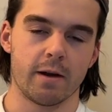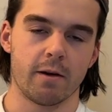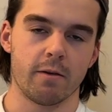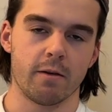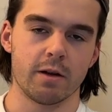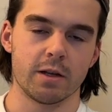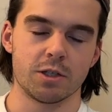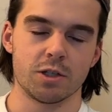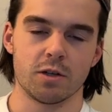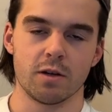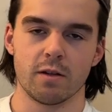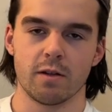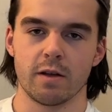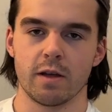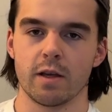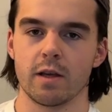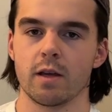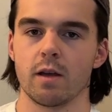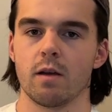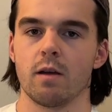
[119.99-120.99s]

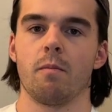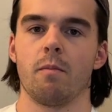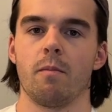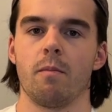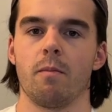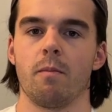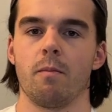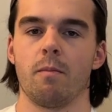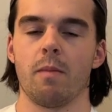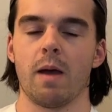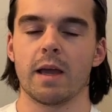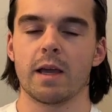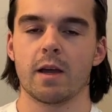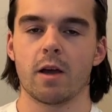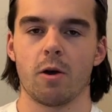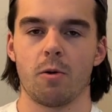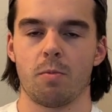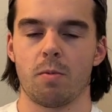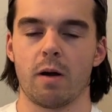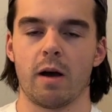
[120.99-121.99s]
originally,
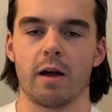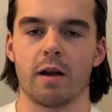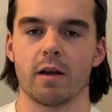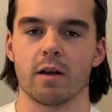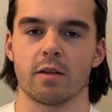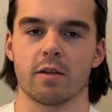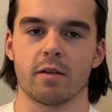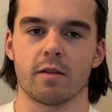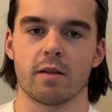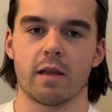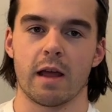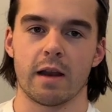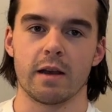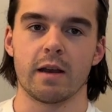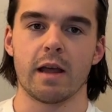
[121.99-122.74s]
Megco products tend to